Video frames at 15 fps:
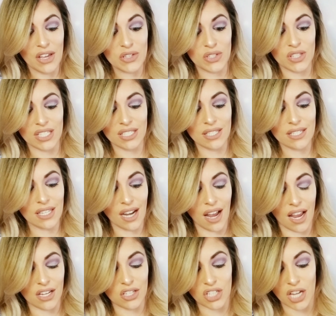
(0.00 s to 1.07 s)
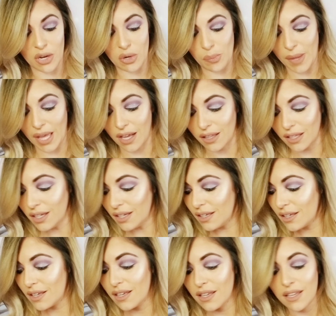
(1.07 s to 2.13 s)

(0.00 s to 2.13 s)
So this is an eyeshadow palette.